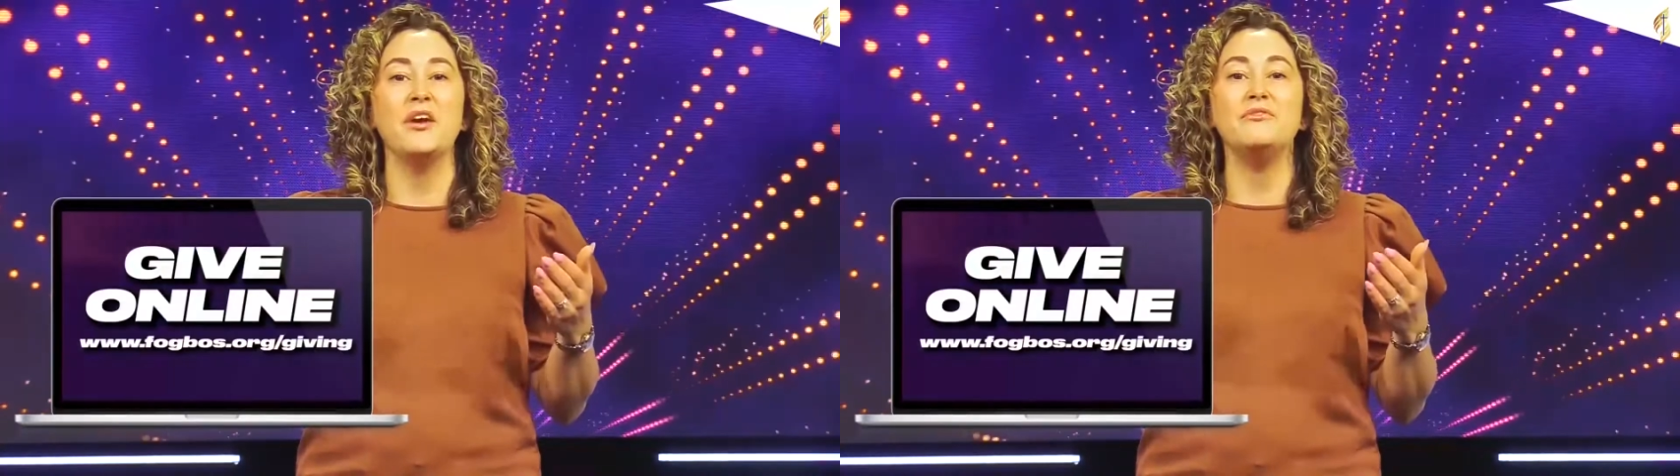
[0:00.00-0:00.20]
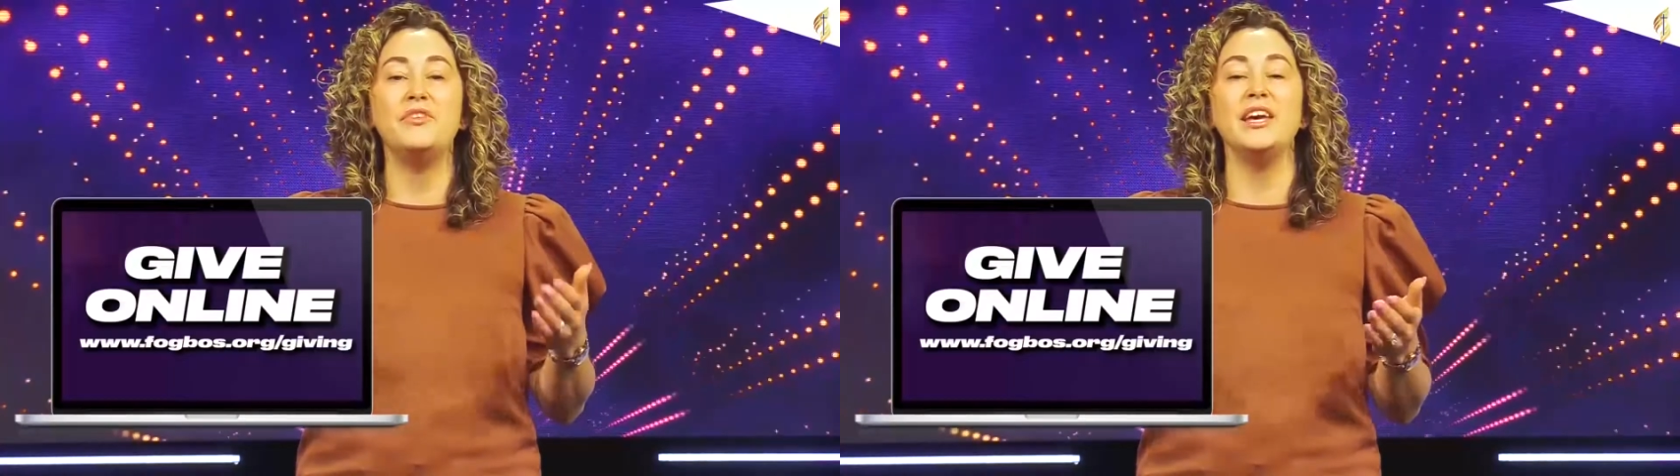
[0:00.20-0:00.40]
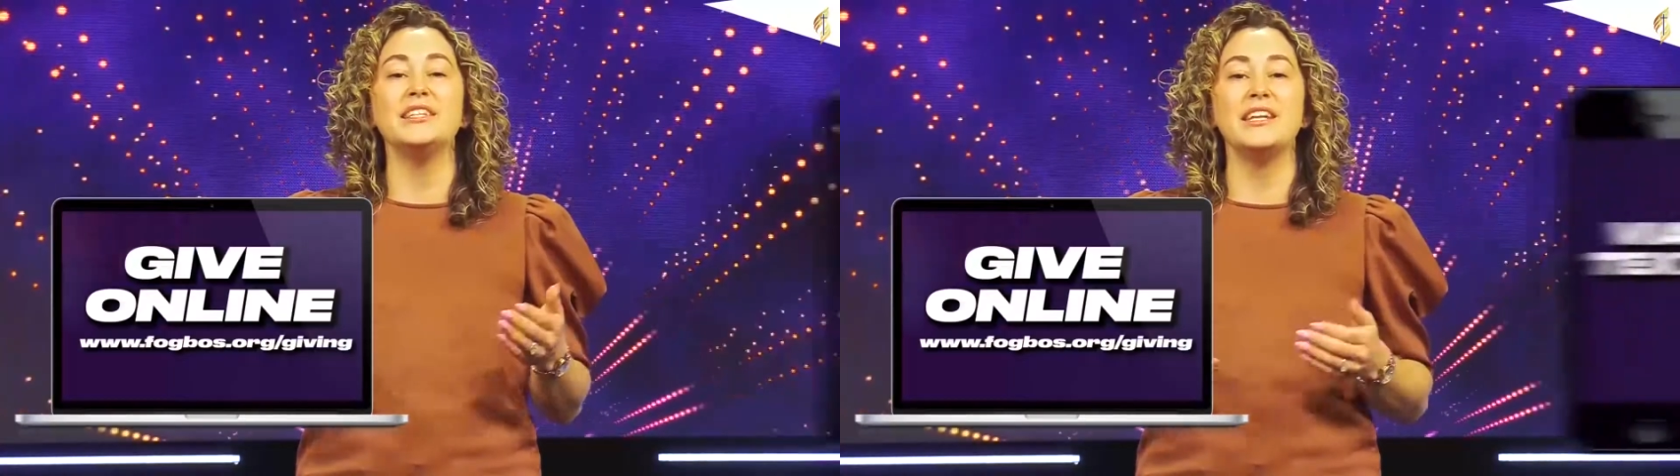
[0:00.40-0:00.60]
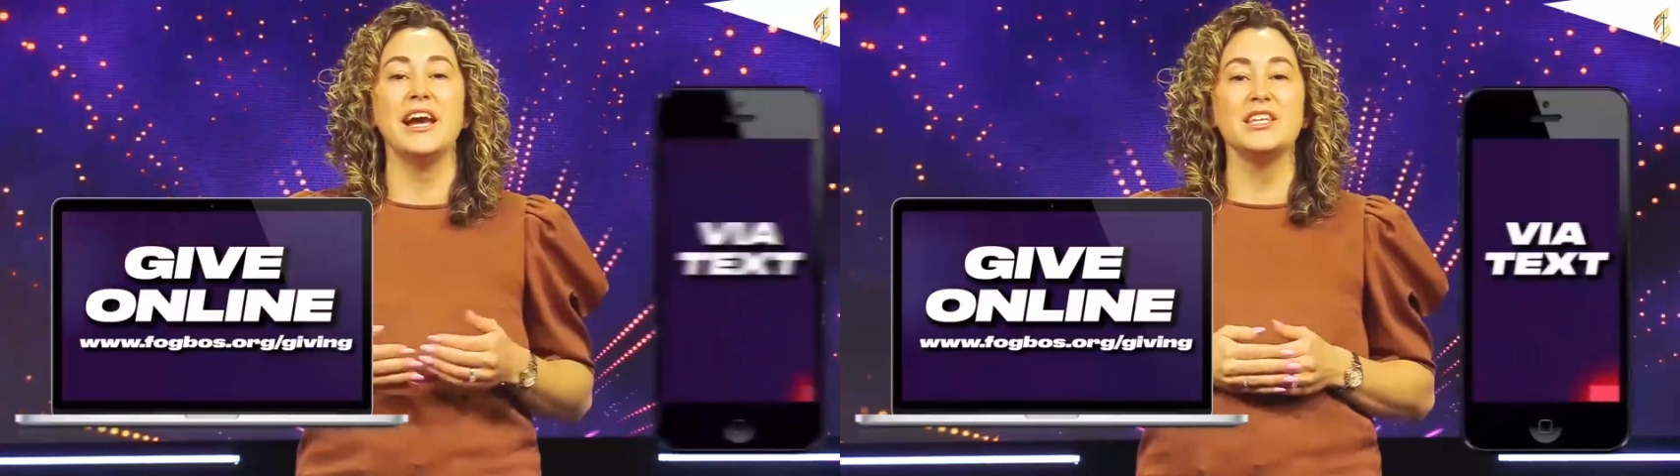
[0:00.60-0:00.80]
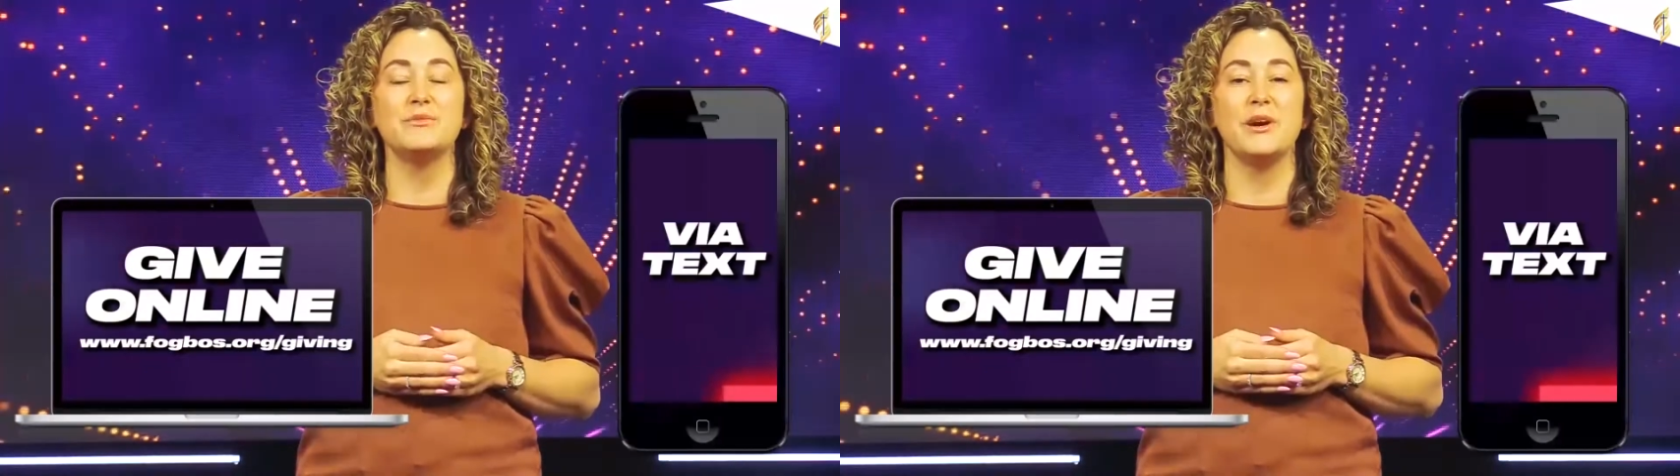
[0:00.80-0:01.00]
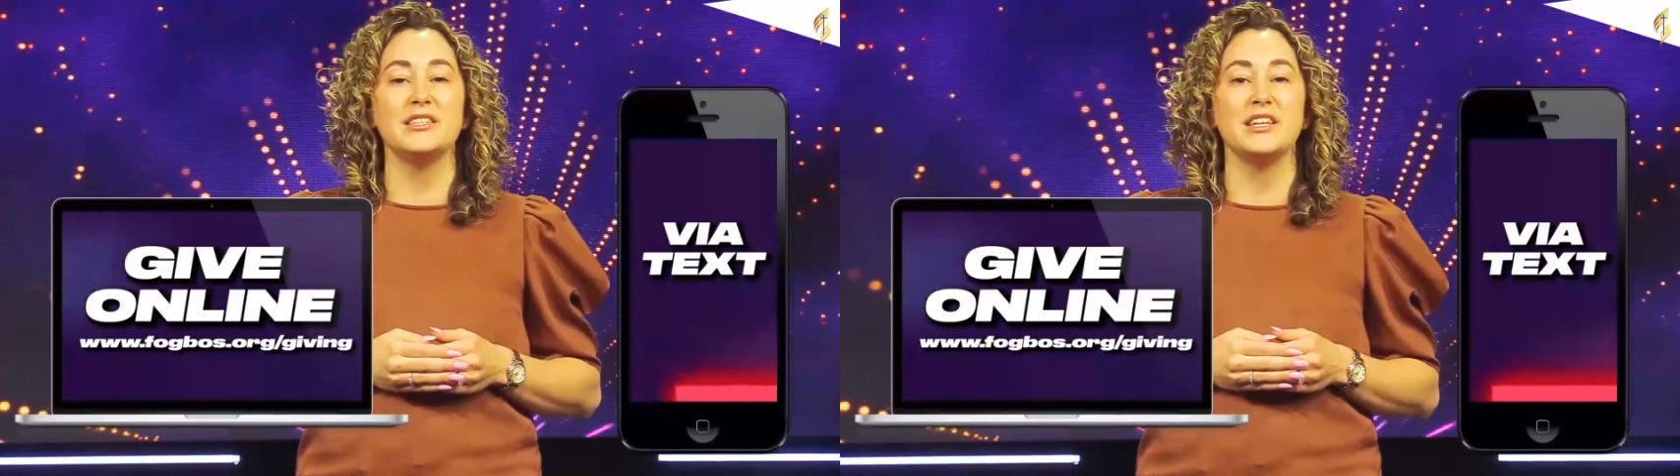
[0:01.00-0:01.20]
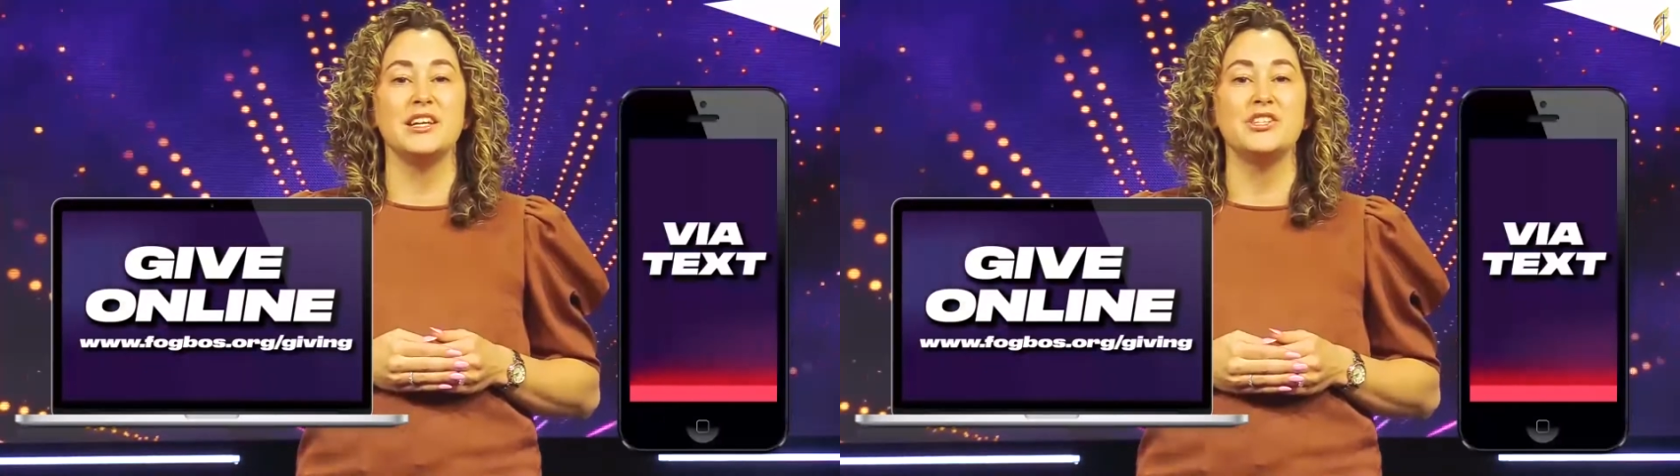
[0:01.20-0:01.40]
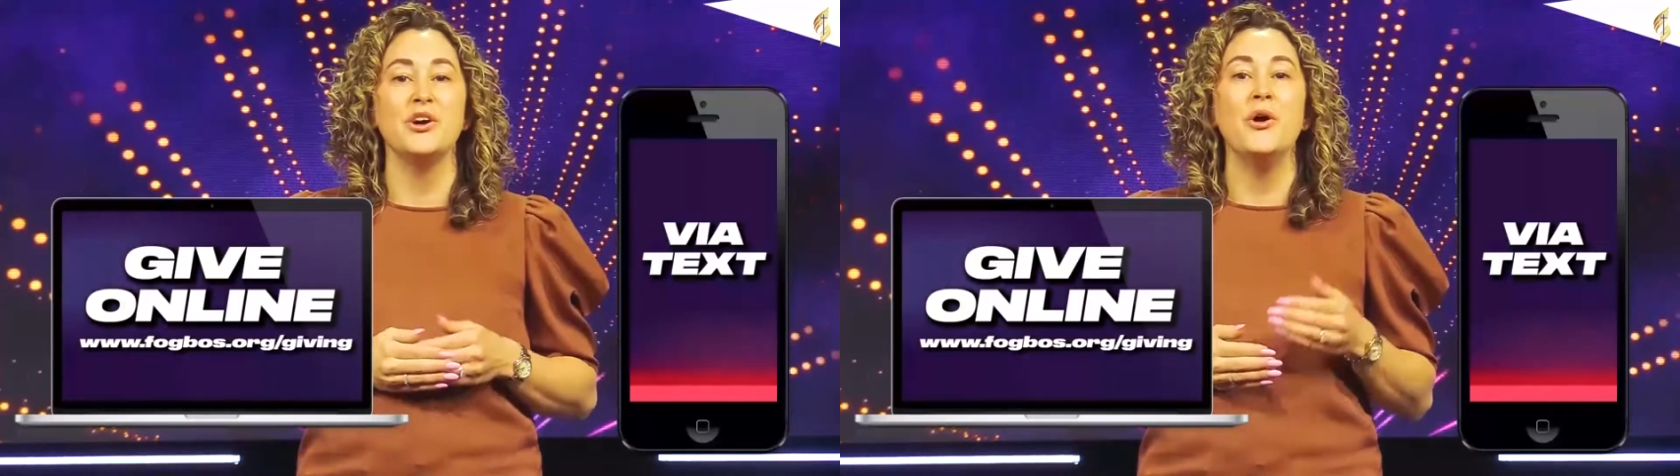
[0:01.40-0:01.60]
via text
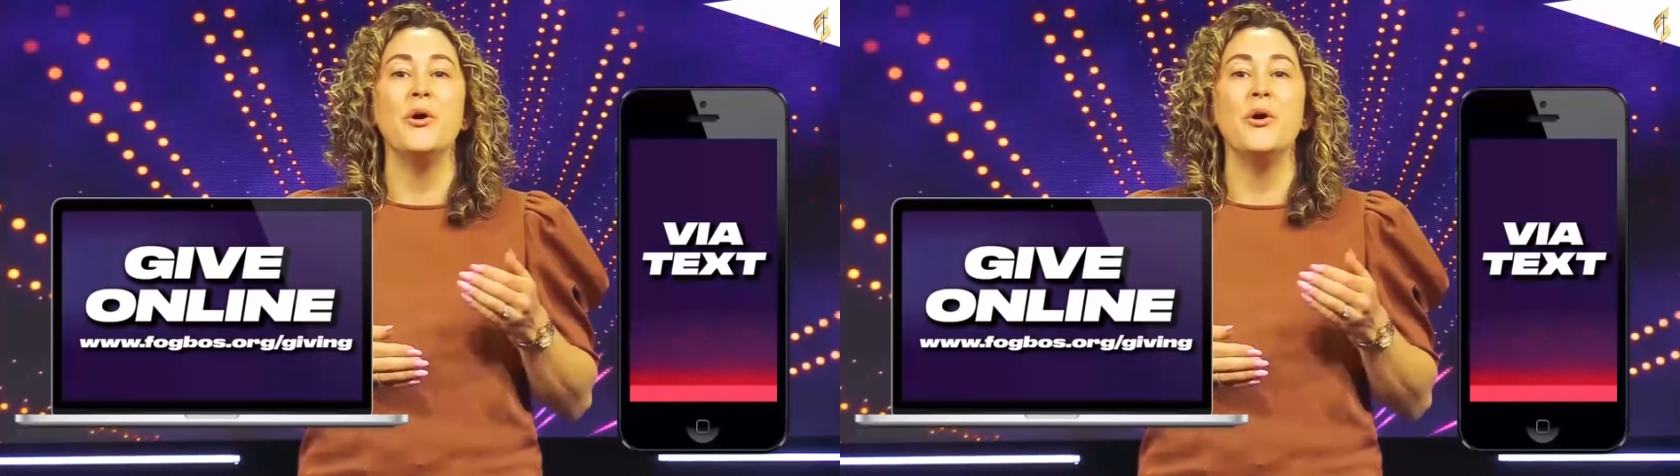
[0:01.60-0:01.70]
message,